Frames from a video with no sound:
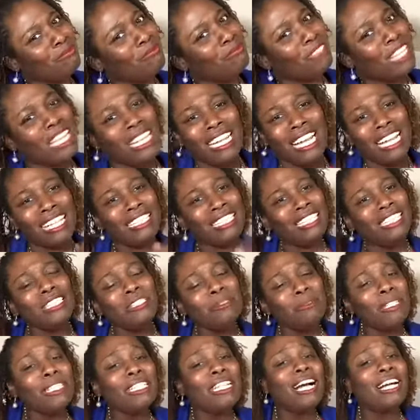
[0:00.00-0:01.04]
They're not dealing
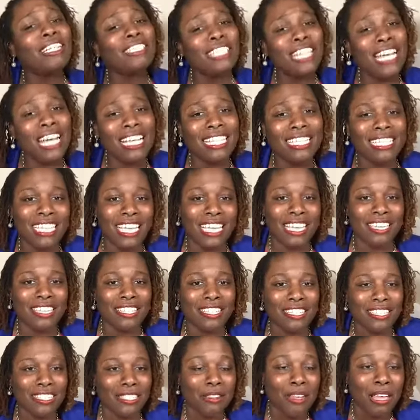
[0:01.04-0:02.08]
with Dr. Isaiahs.
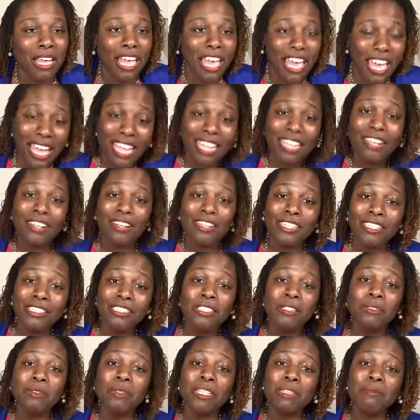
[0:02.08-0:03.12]
And they're
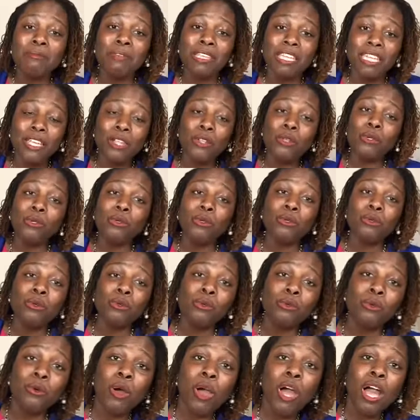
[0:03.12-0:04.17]
dealing with men
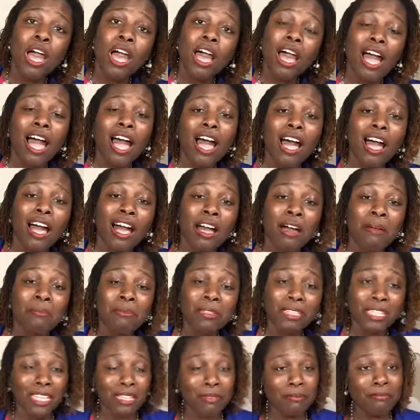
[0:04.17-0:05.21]
who
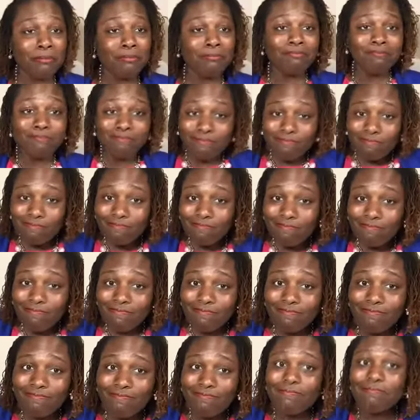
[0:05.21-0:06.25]
can
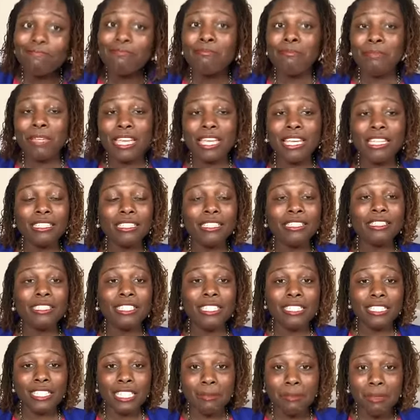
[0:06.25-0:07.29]
be a little
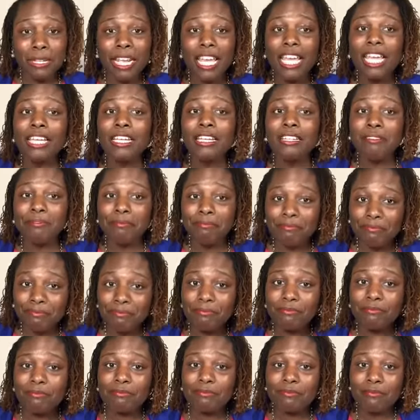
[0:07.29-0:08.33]
intimidated.
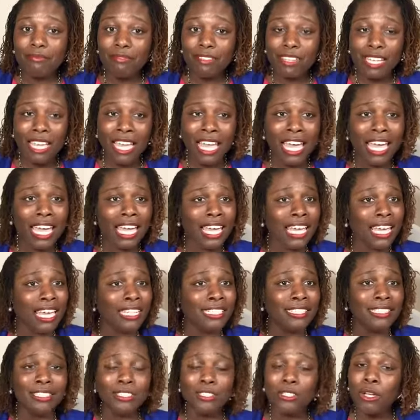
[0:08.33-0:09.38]

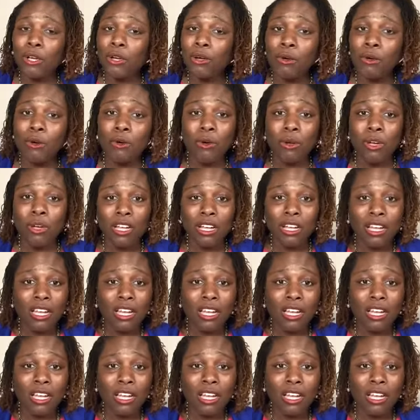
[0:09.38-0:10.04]
And so,